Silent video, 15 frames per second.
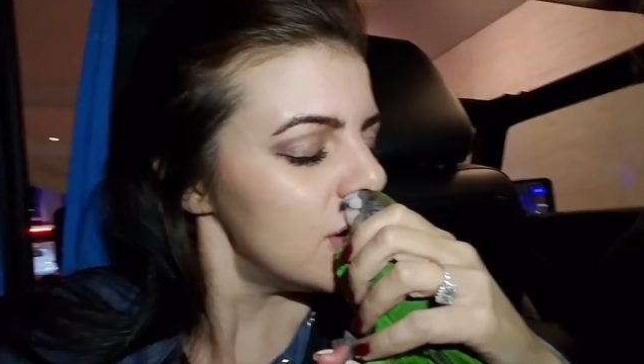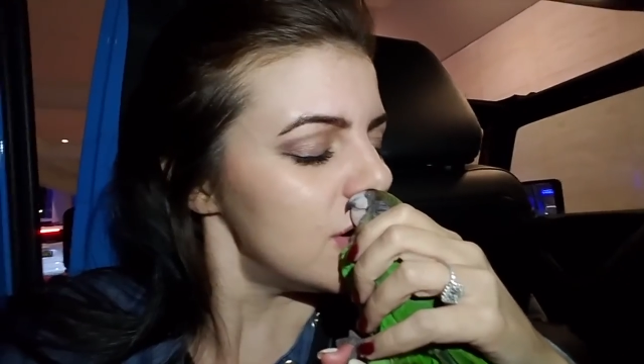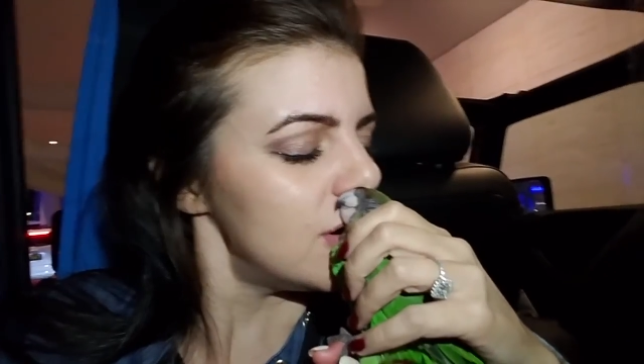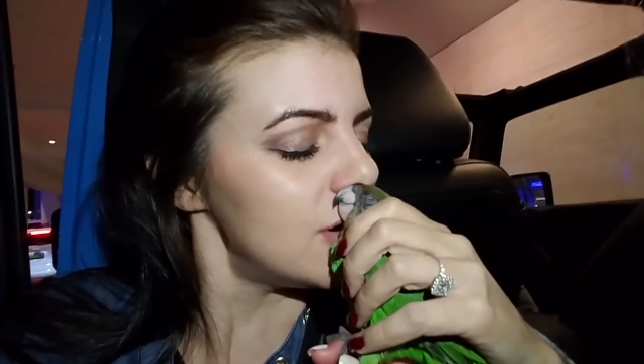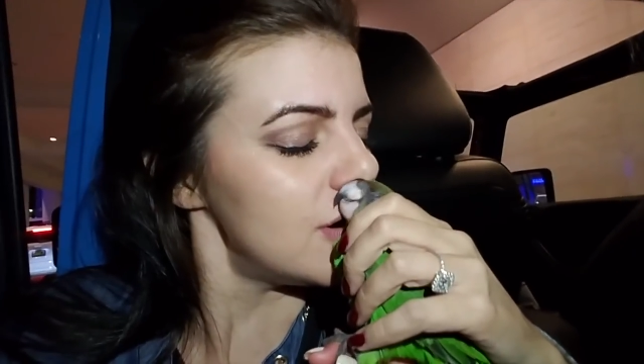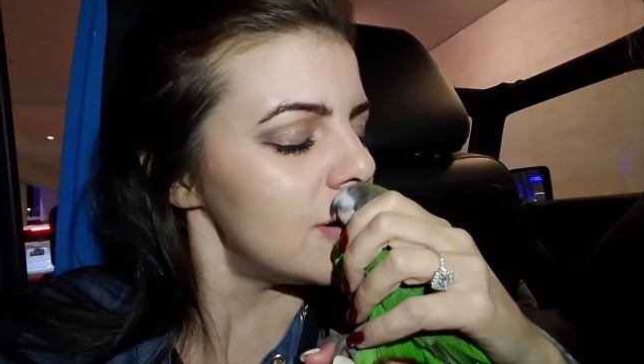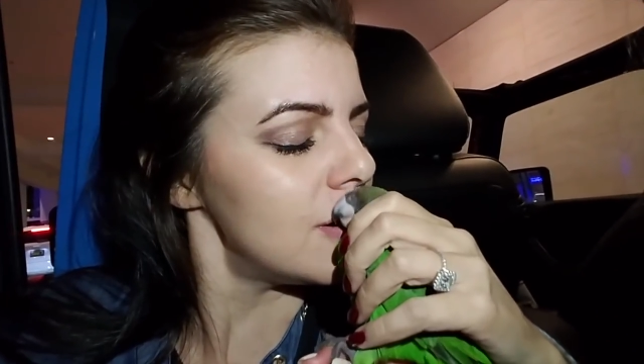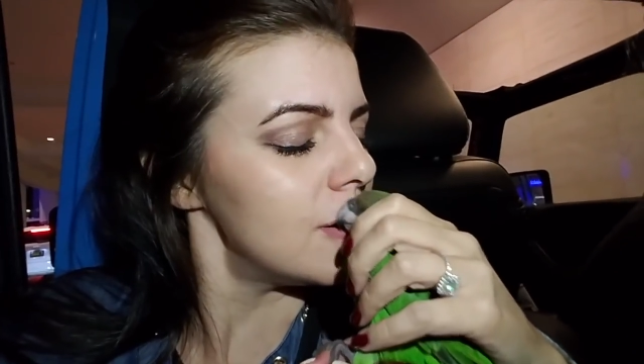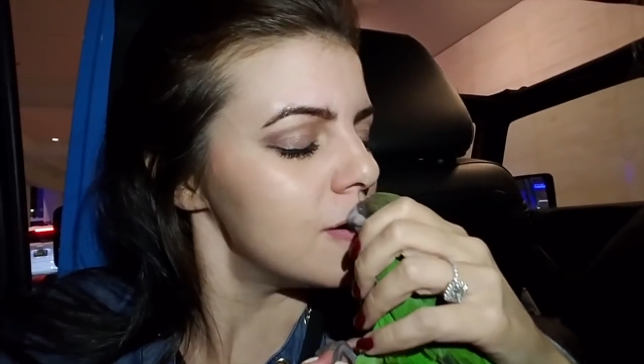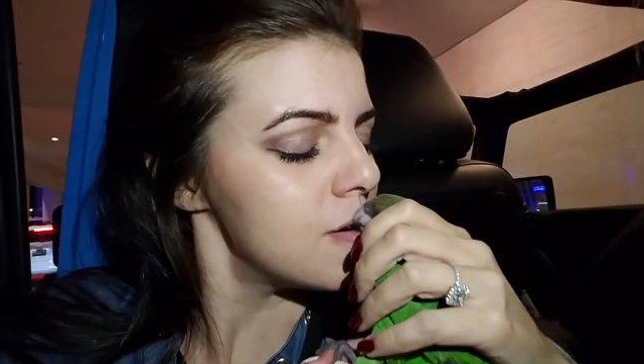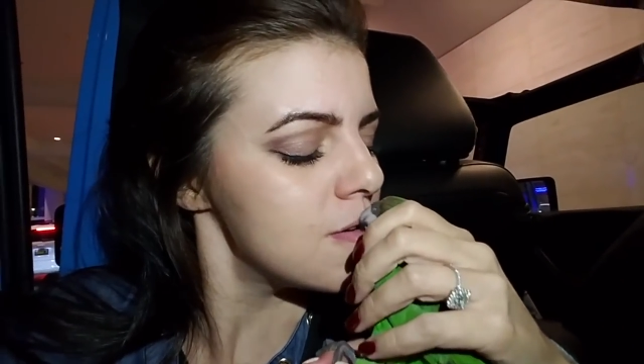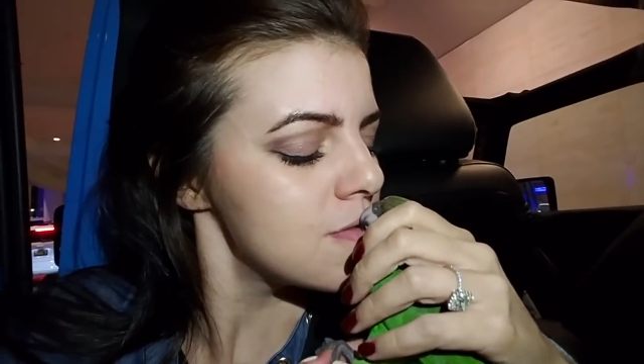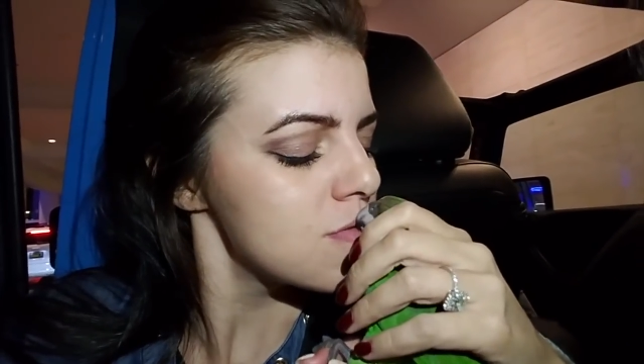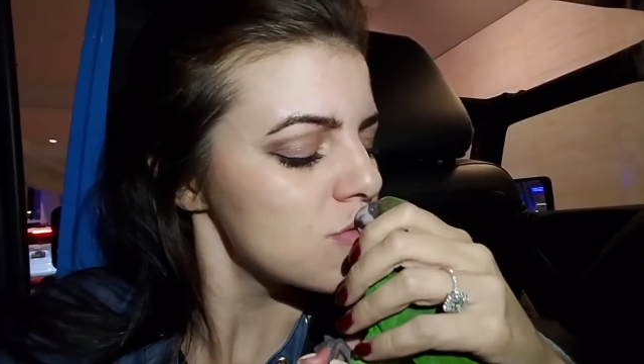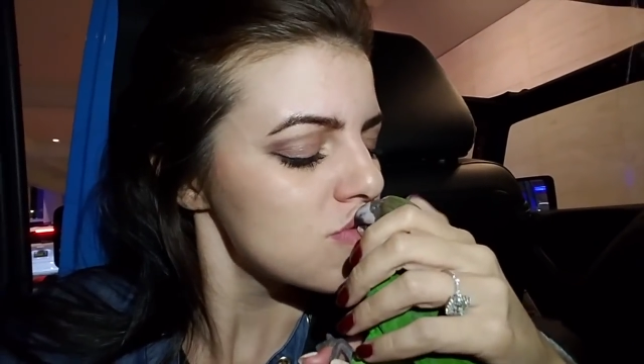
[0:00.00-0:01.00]
oh.
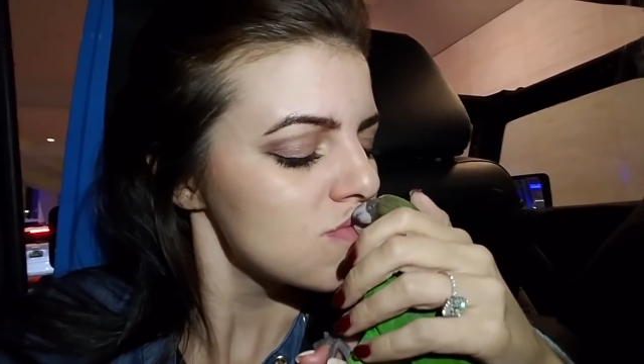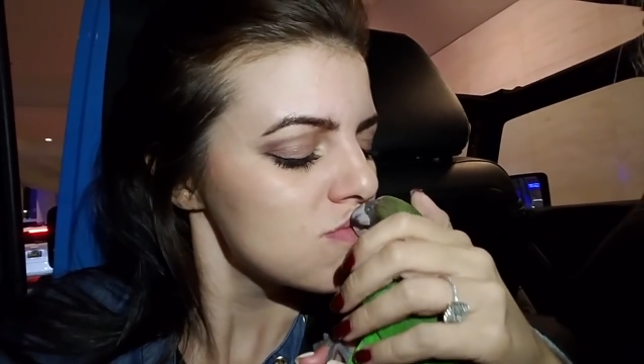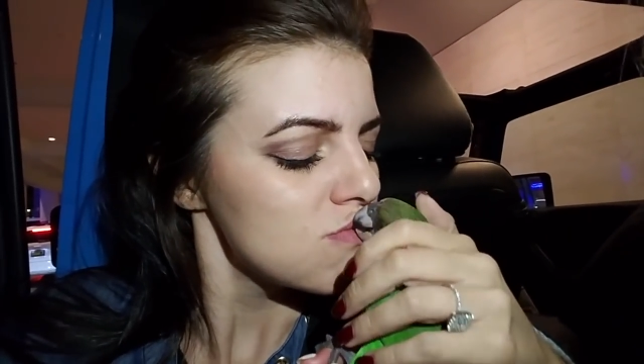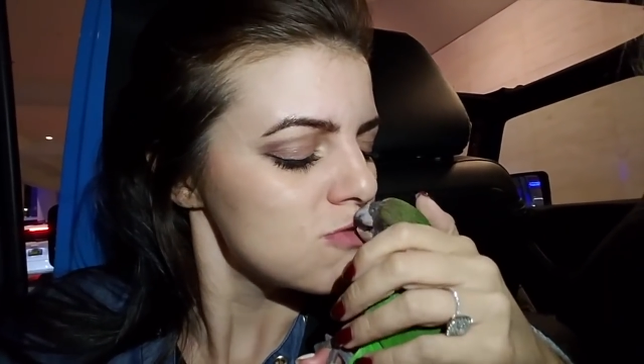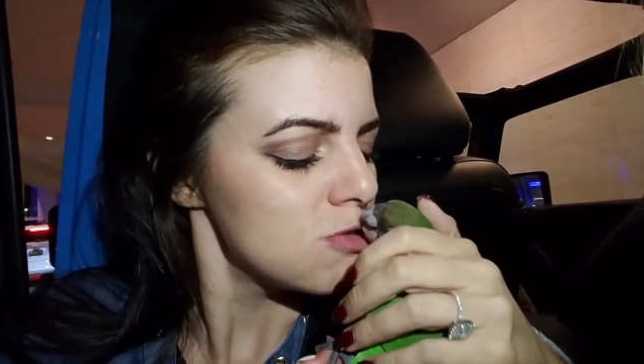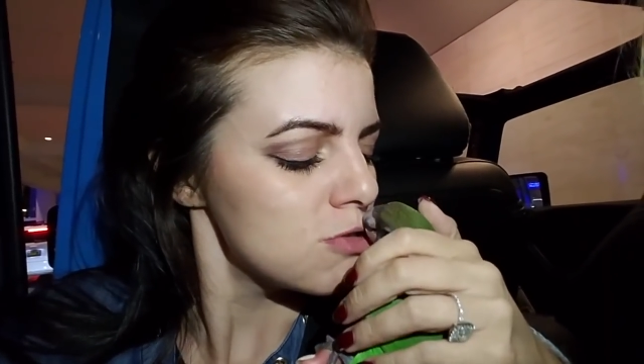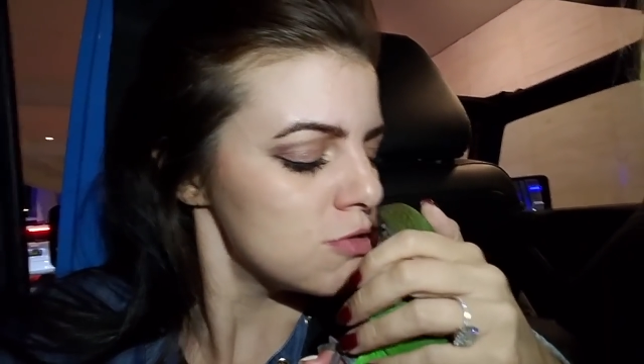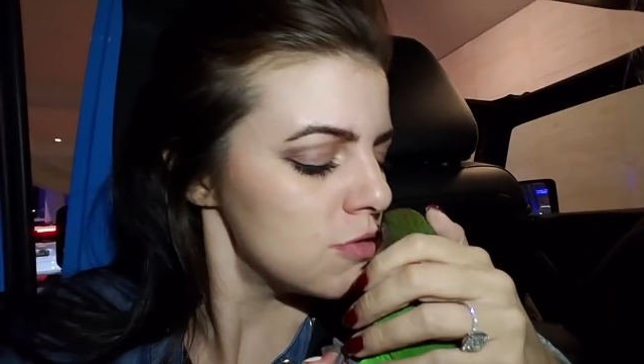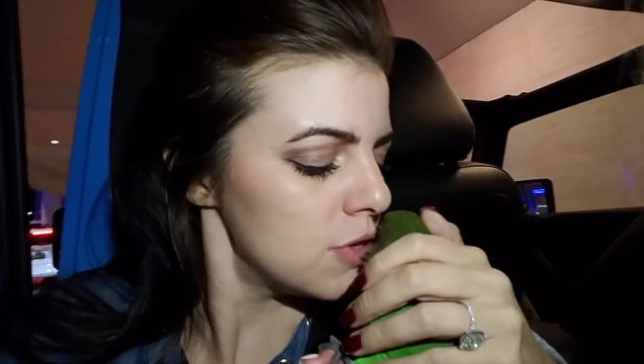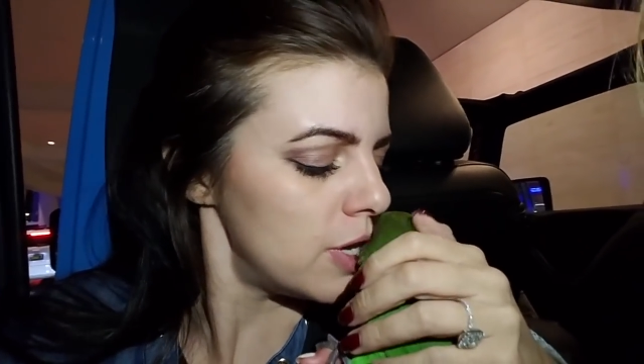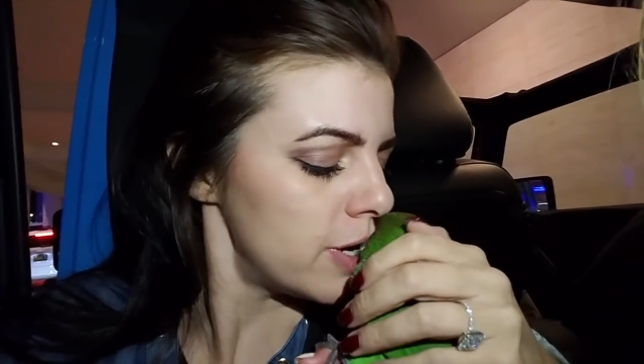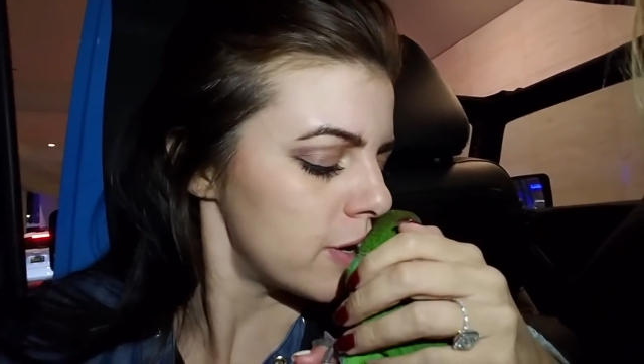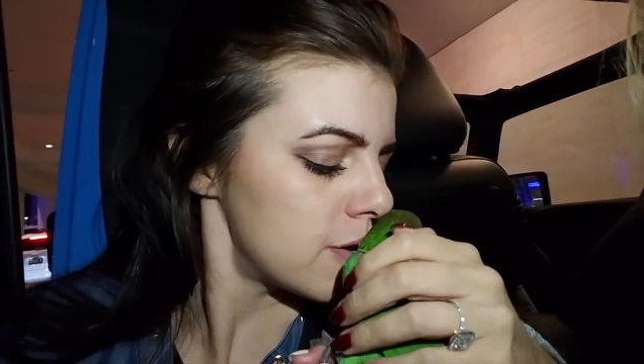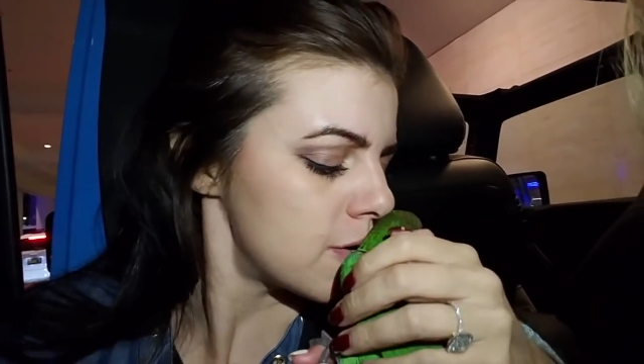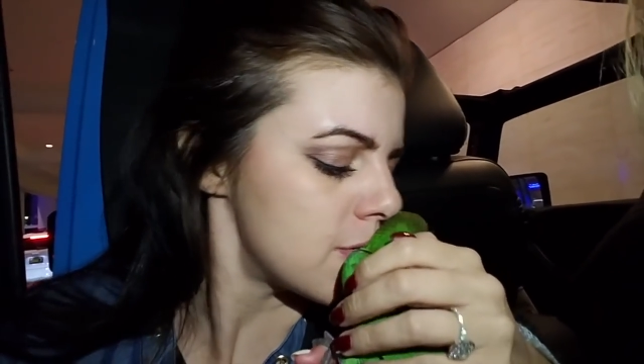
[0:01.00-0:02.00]
You
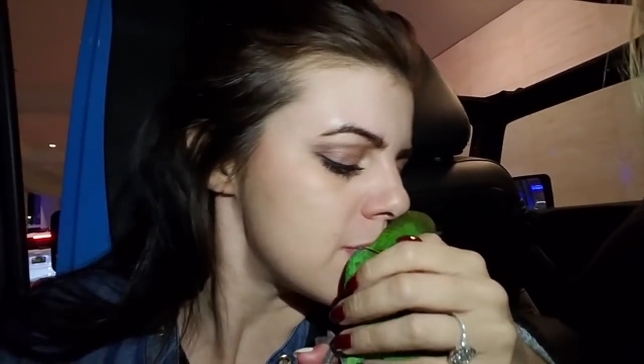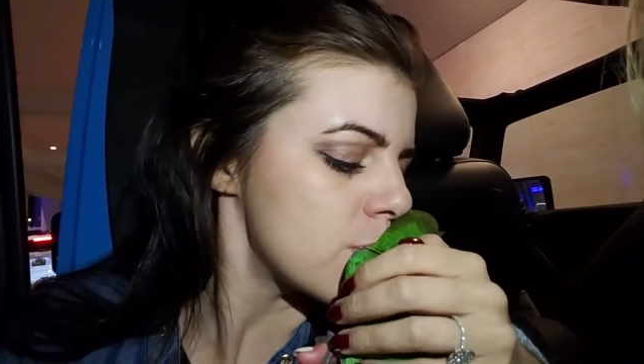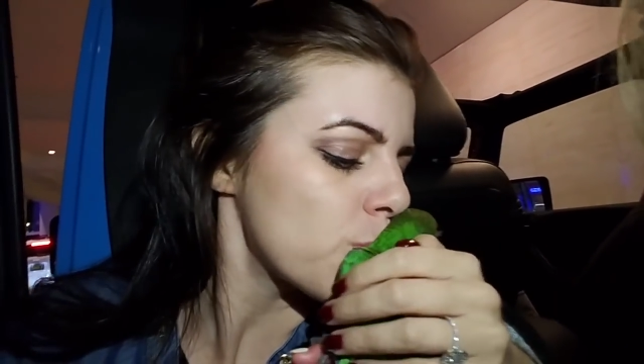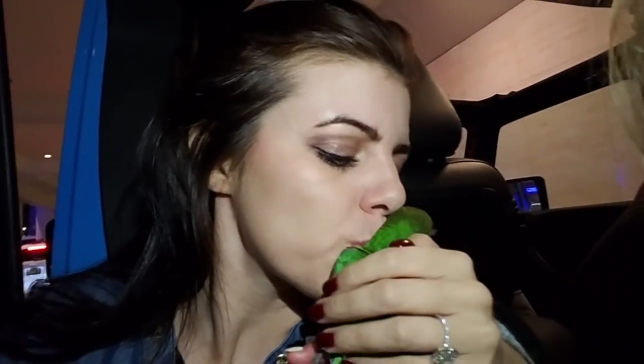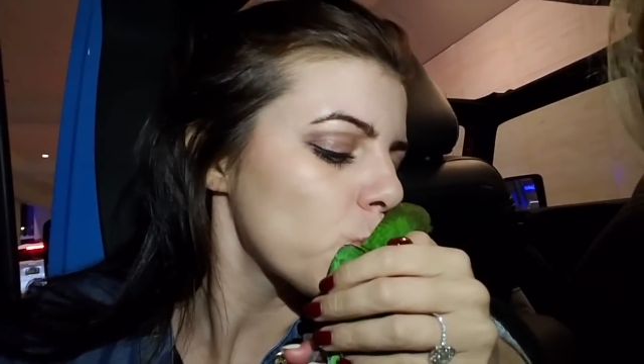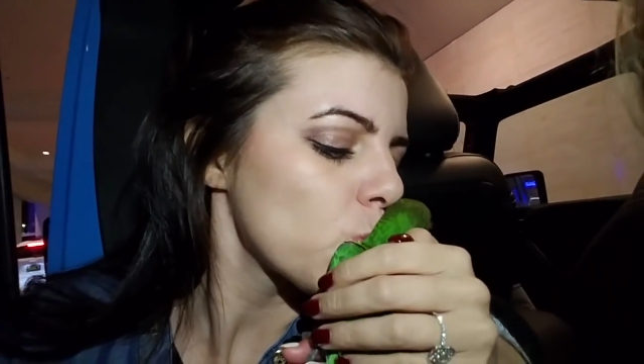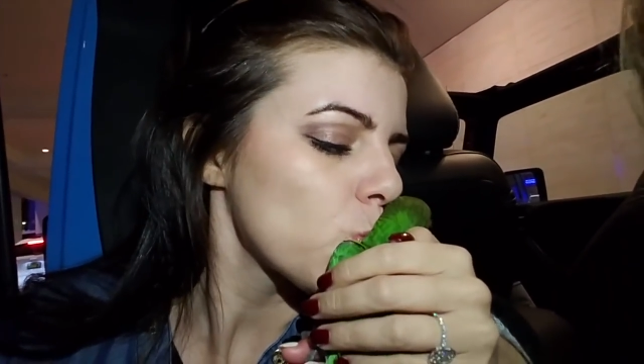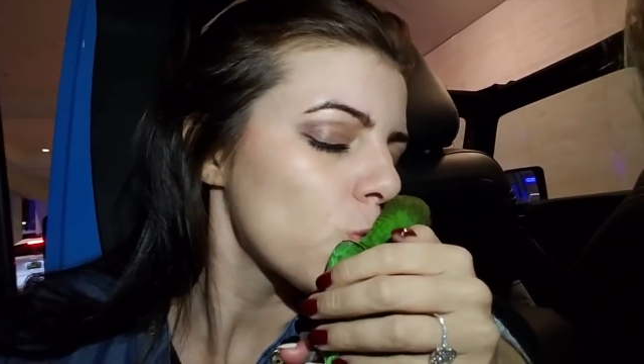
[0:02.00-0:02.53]
like it, huh?